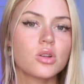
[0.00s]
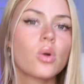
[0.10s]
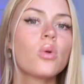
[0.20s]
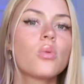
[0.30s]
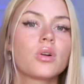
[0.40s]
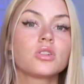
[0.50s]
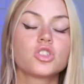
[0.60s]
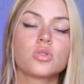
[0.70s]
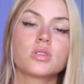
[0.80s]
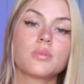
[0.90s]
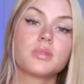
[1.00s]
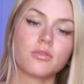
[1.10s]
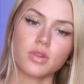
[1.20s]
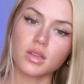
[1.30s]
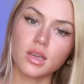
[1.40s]
your whole world shows up
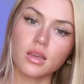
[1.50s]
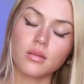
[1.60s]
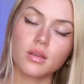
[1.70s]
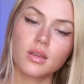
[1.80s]
differently.